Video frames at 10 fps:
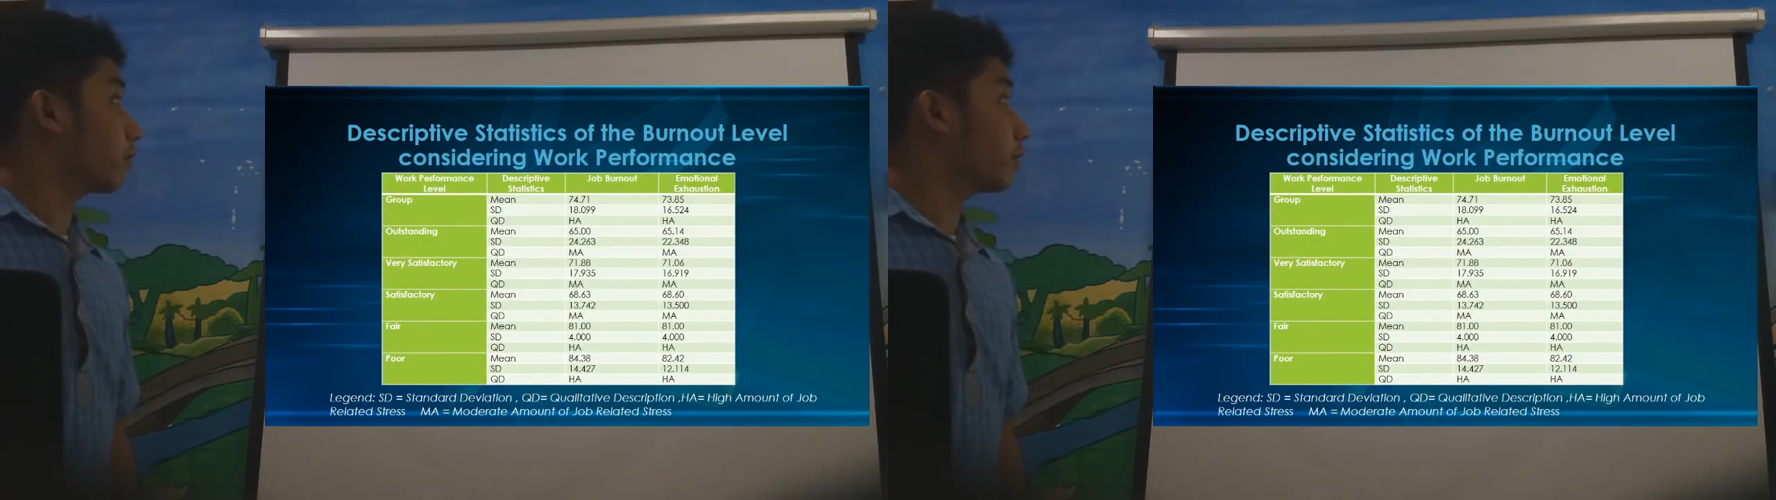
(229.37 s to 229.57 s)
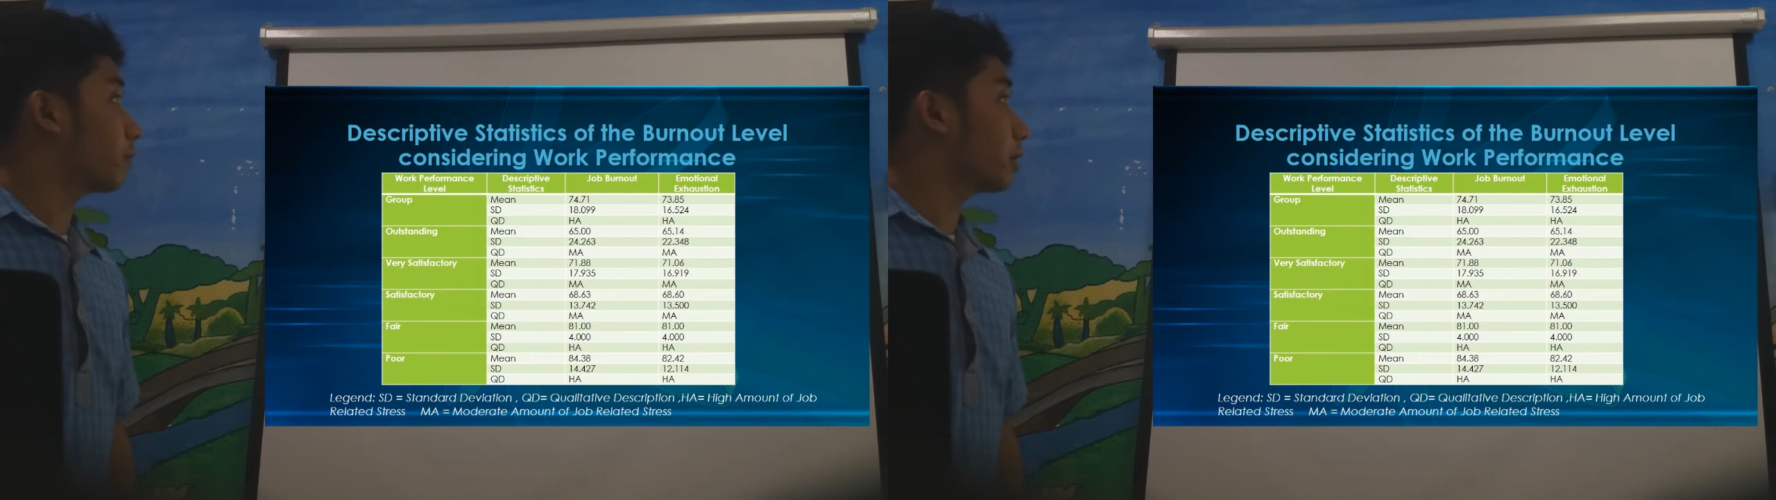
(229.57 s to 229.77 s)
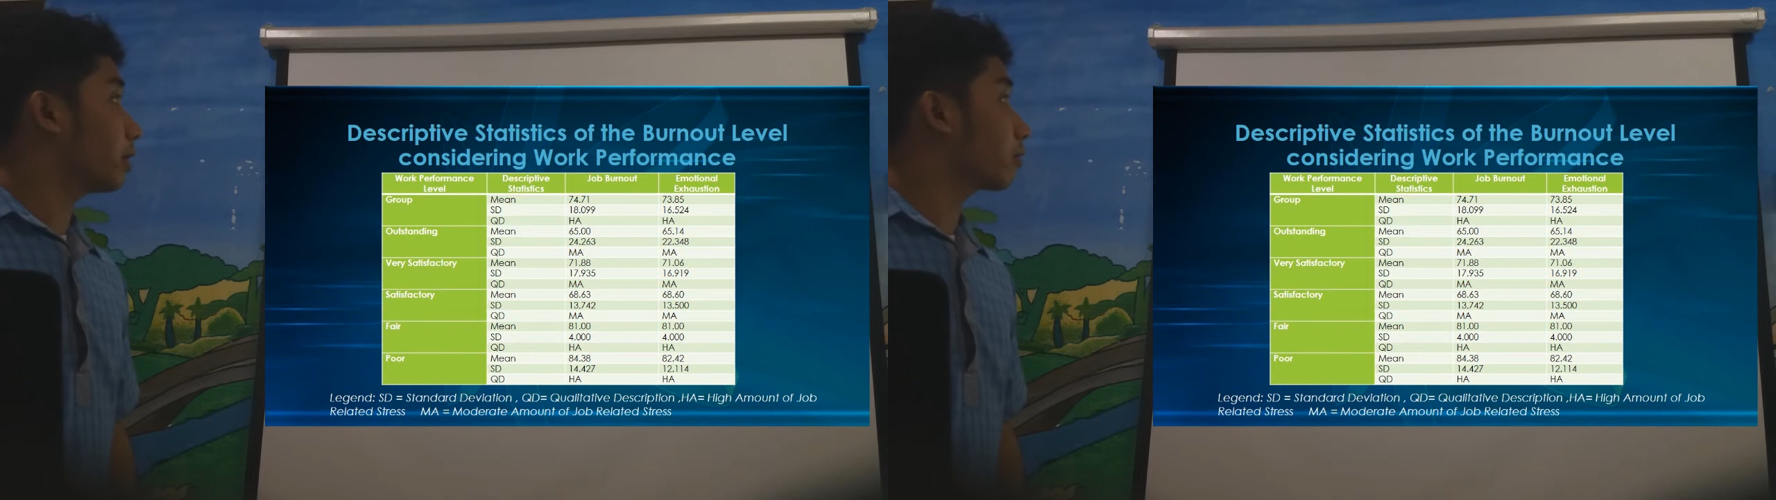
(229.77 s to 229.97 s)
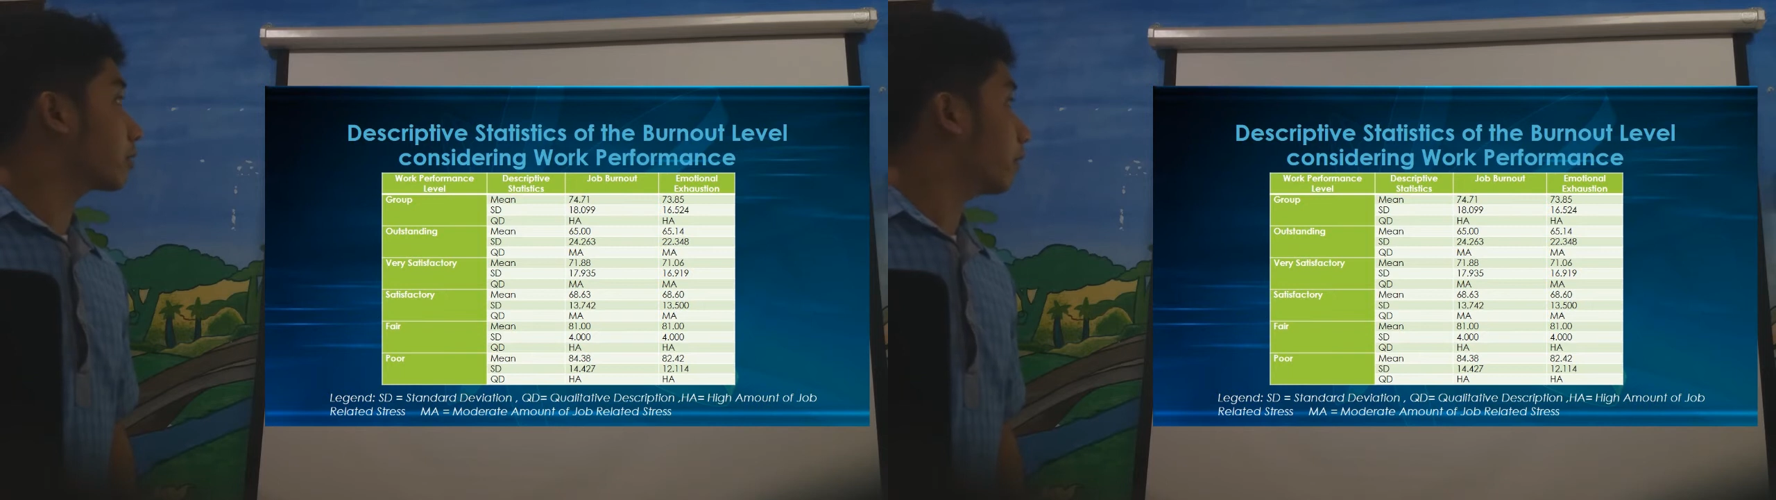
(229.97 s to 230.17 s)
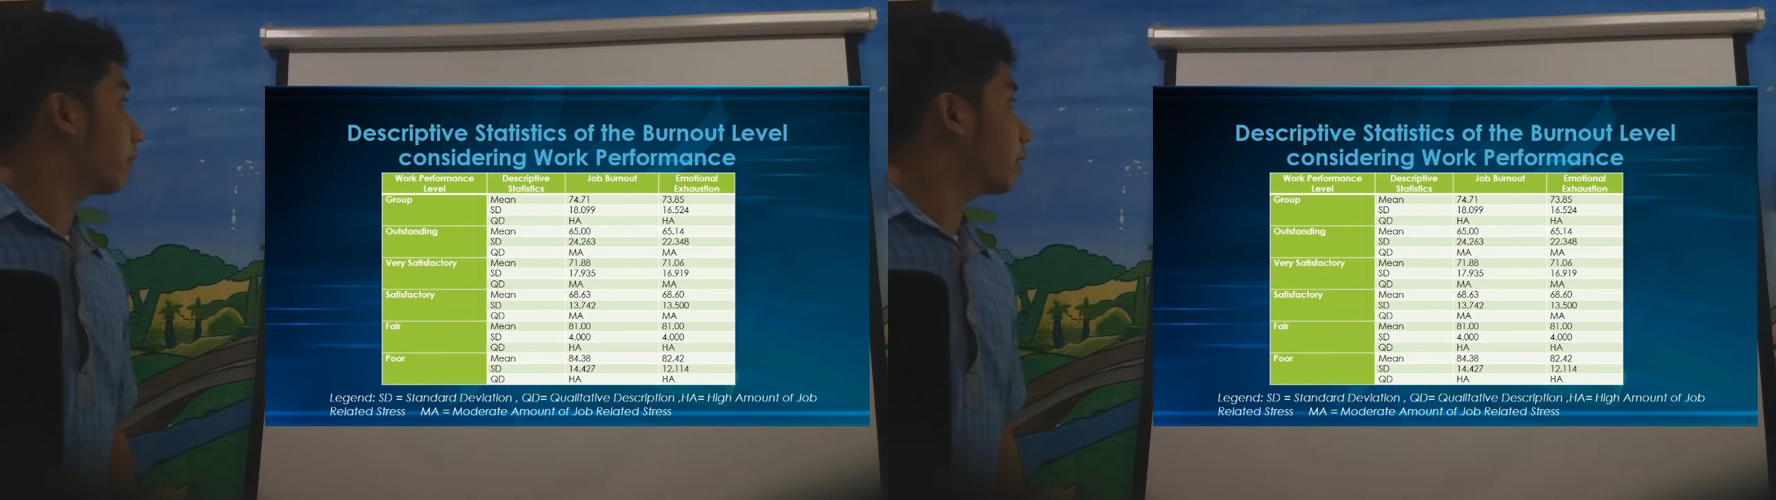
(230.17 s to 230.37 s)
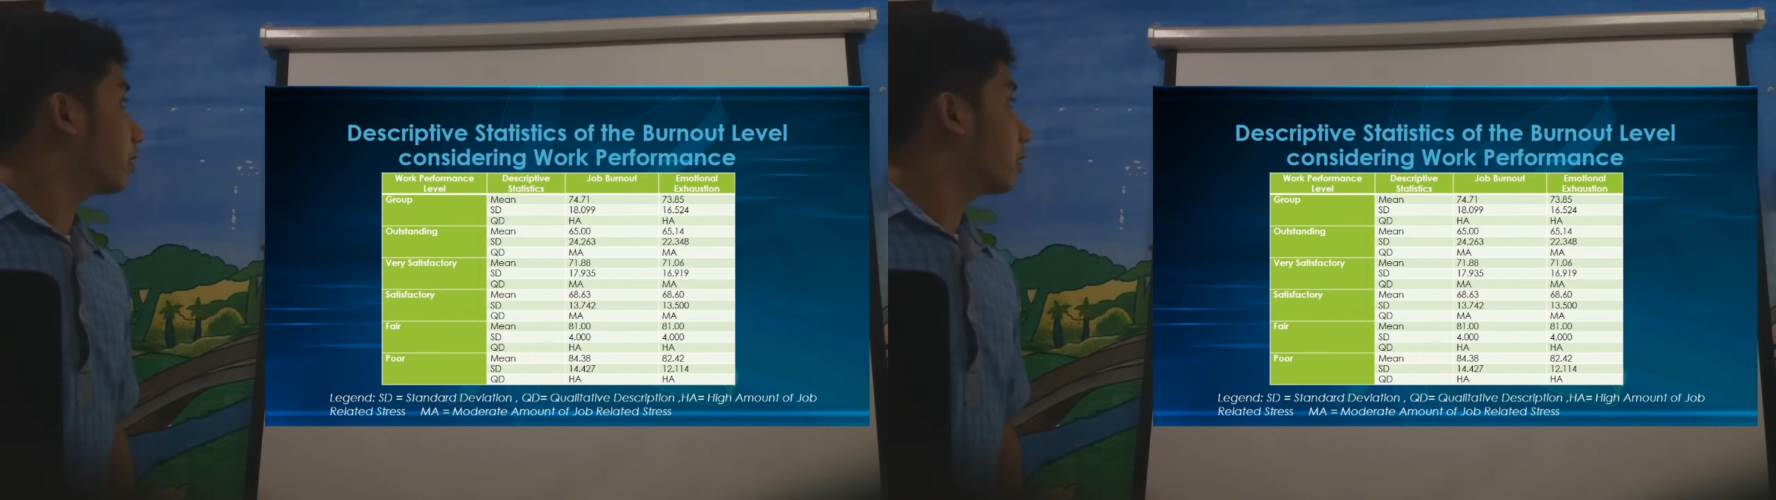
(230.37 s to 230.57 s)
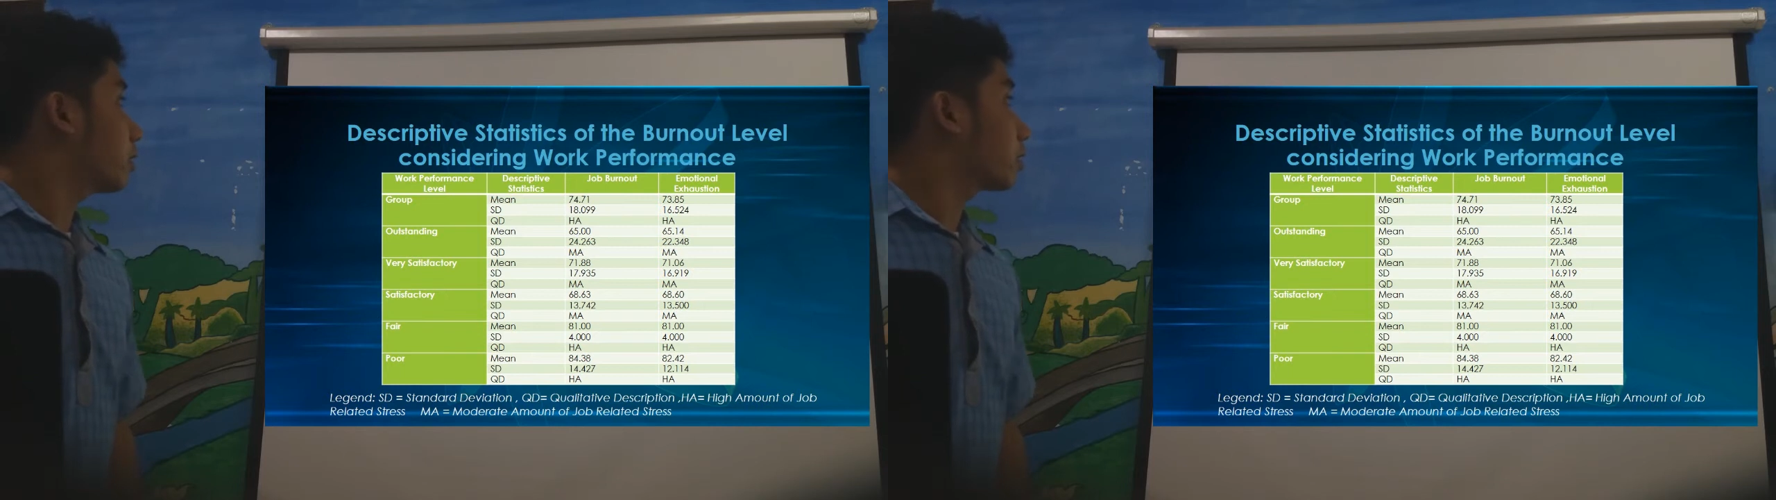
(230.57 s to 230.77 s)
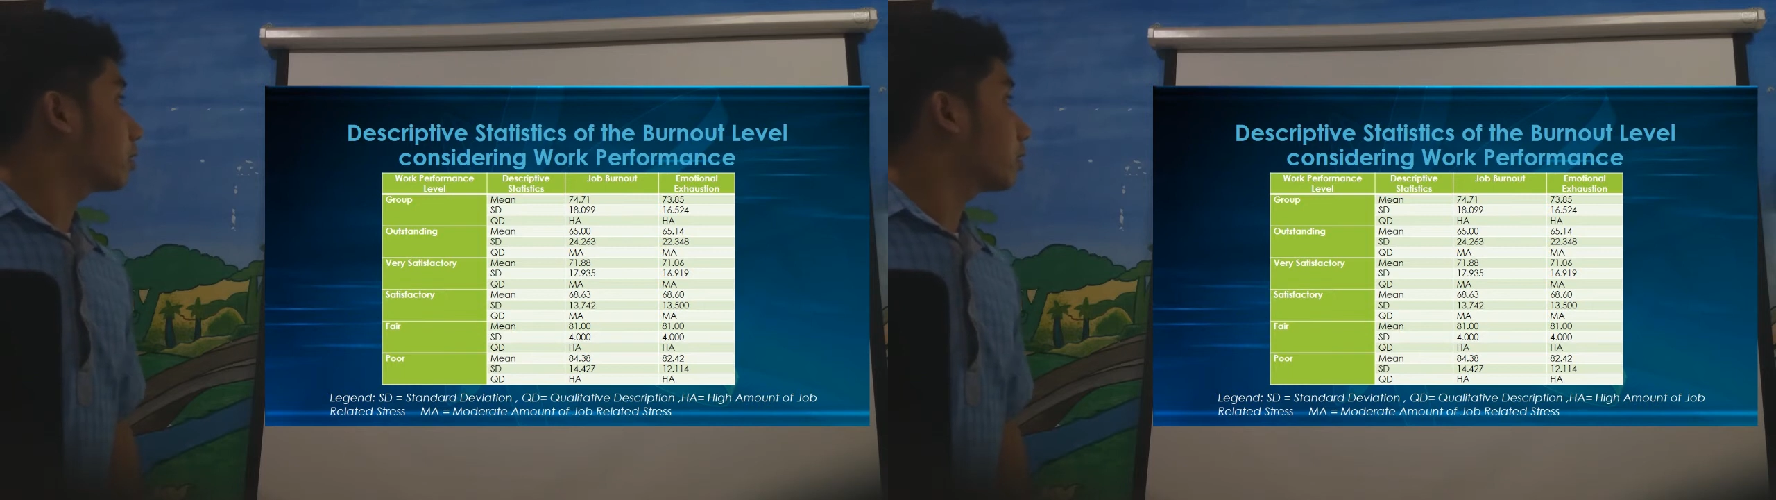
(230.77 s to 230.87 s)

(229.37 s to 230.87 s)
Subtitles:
of the burnout level